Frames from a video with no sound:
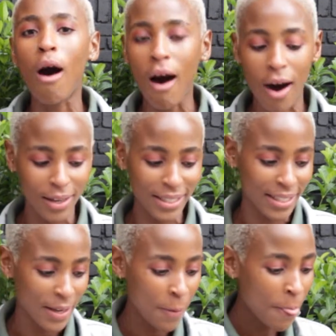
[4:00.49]

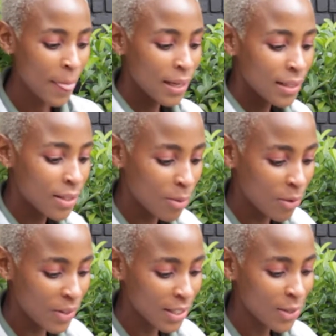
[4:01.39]
hot. So
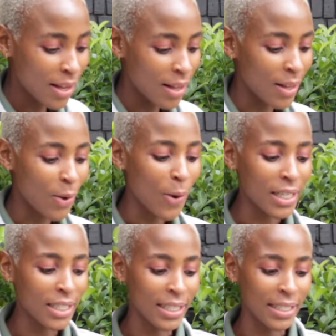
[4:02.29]
moving to another
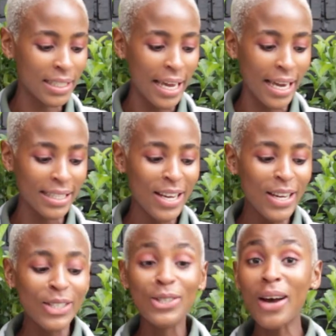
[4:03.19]
question, it says,
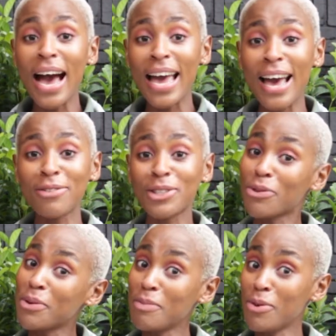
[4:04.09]
do I have to
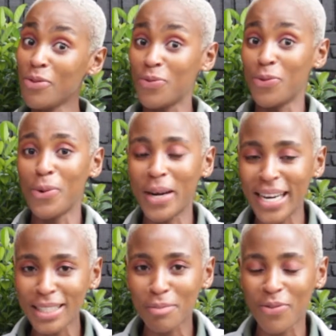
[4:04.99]
remove
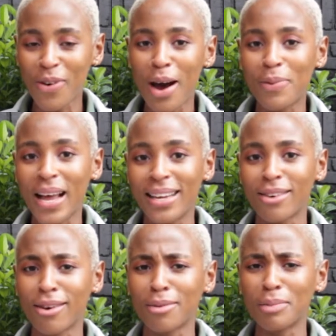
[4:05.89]
weeds before
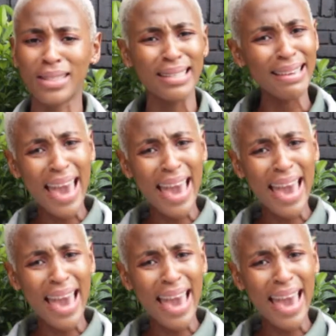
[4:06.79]
applying GuanoBoost?